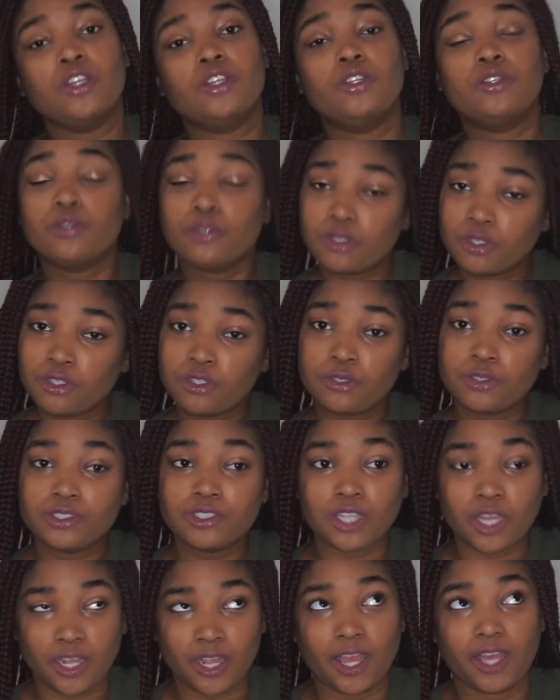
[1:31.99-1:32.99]
Do you use
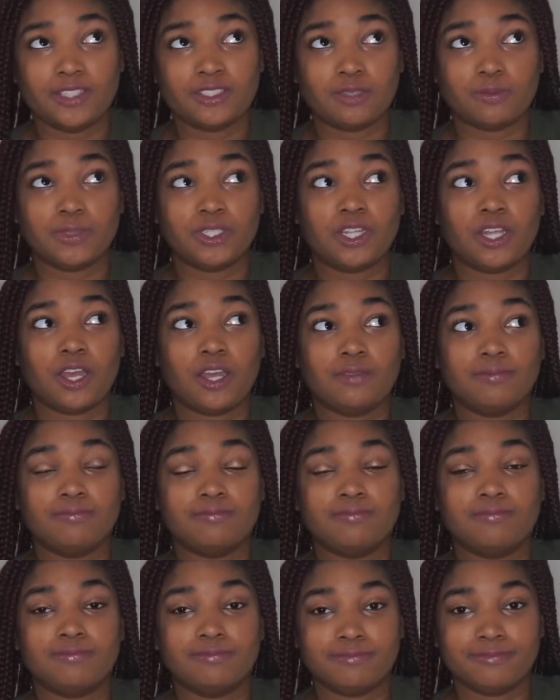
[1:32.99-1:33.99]
sarcasm a lot?
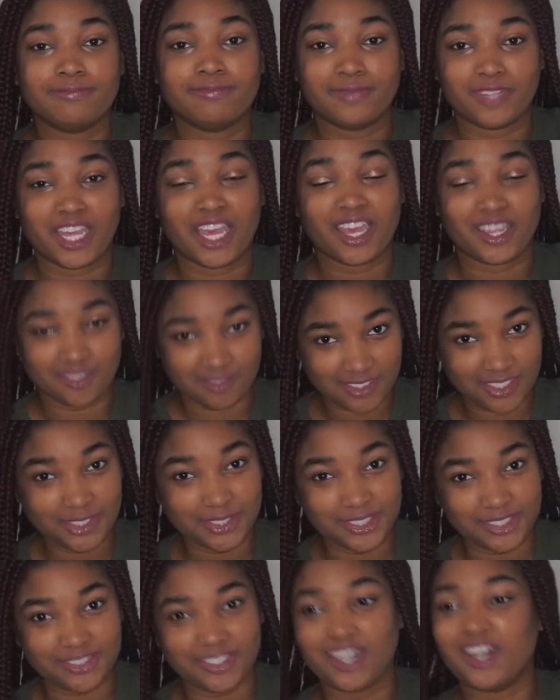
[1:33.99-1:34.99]
Yeah,
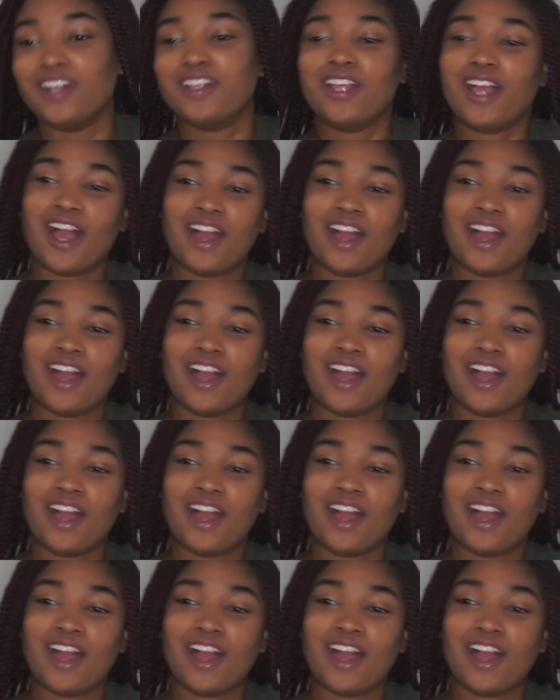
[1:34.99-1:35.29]
to a fault.